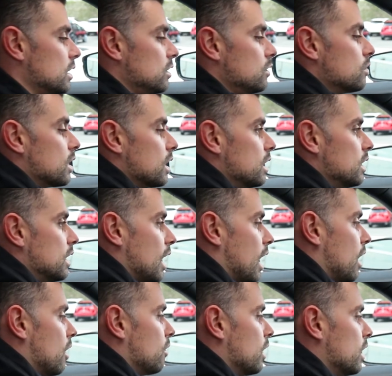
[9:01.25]
You can
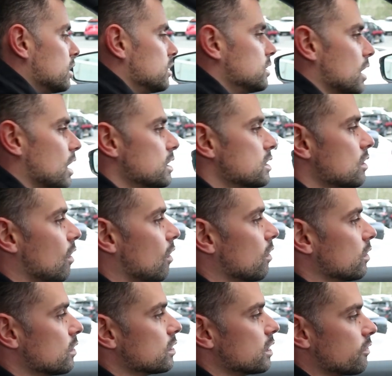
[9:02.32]
now adjust
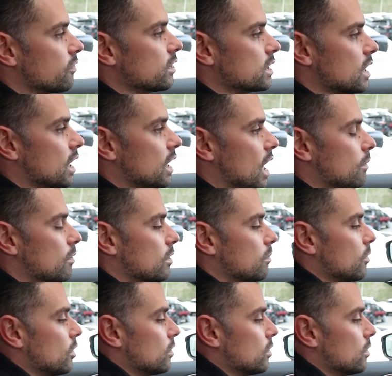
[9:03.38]
all your different dynamic